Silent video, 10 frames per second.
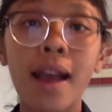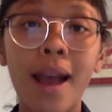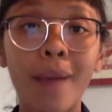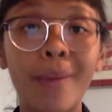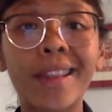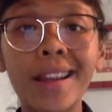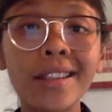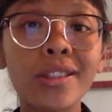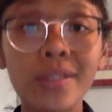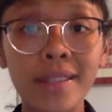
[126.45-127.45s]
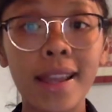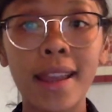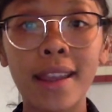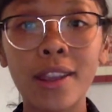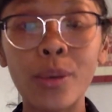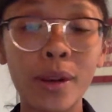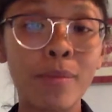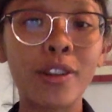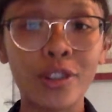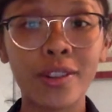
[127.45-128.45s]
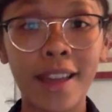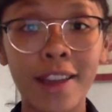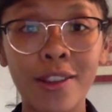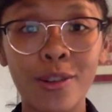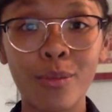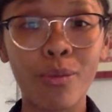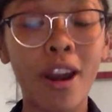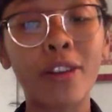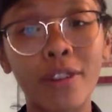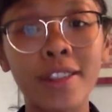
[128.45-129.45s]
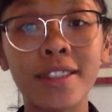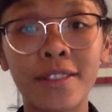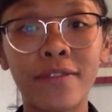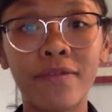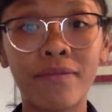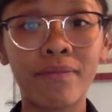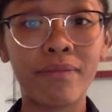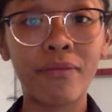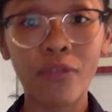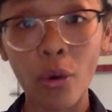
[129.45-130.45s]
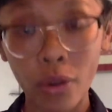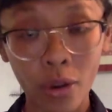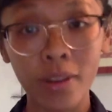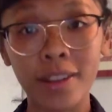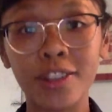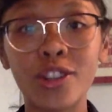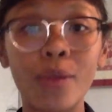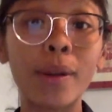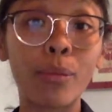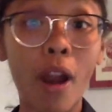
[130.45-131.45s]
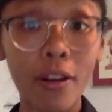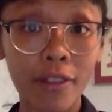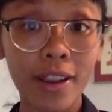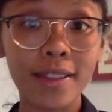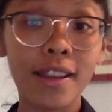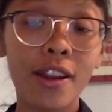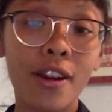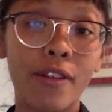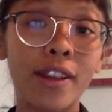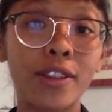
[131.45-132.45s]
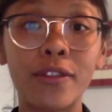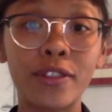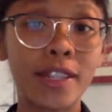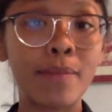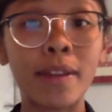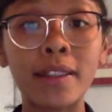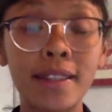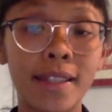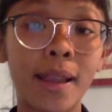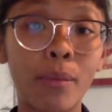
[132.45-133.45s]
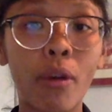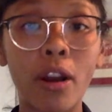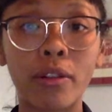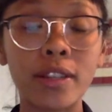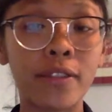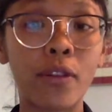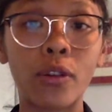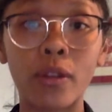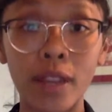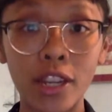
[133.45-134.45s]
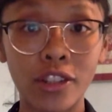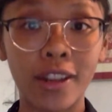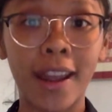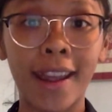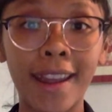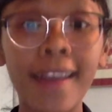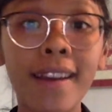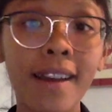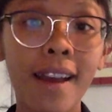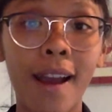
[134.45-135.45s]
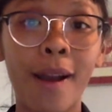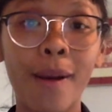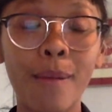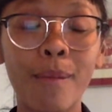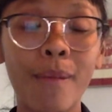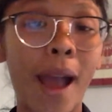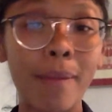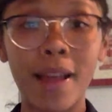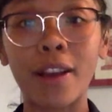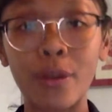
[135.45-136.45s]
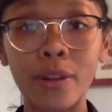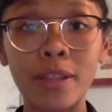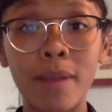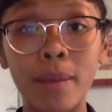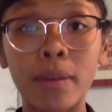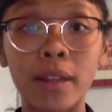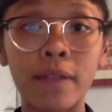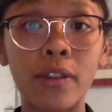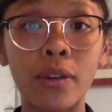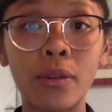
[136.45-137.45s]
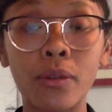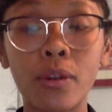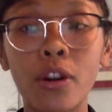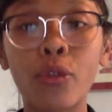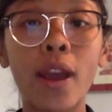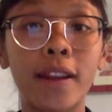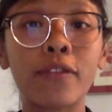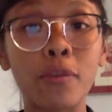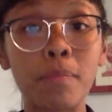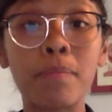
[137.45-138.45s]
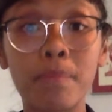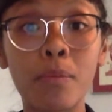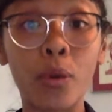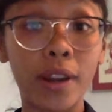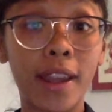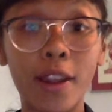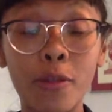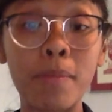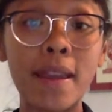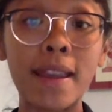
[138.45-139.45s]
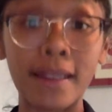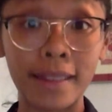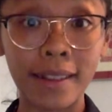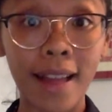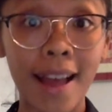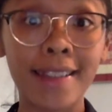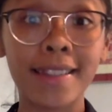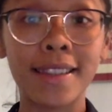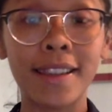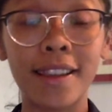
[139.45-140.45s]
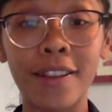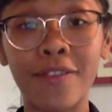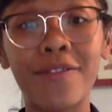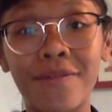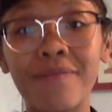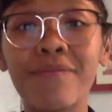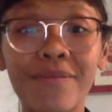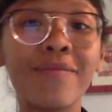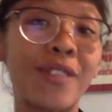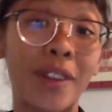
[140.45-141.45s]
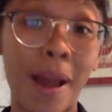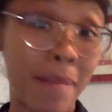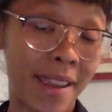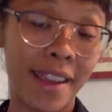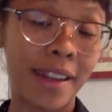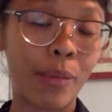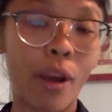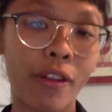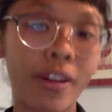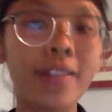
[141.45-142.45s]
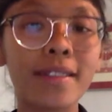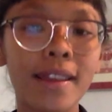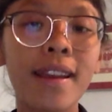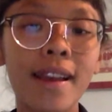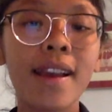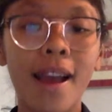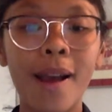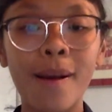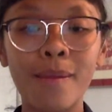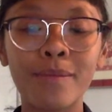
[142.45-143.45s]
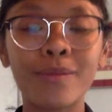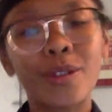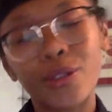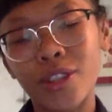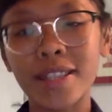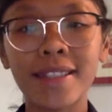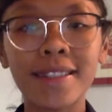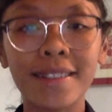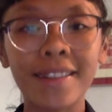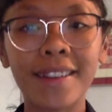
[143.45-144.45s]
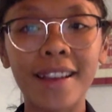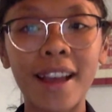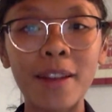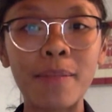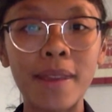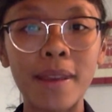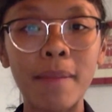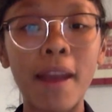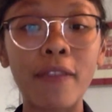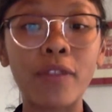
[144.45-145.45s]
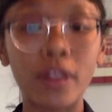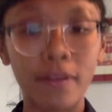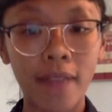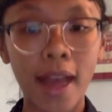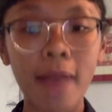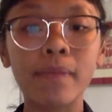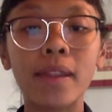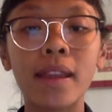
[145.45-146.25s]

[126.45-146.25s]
And that is to say, you want to make sure that your progress photo is showing progress, right? So if you're submitting the same progress photo each day, I'm not going to be able to give you credit for working or being in class if you're not making any progress. So just kind of be mindful of that.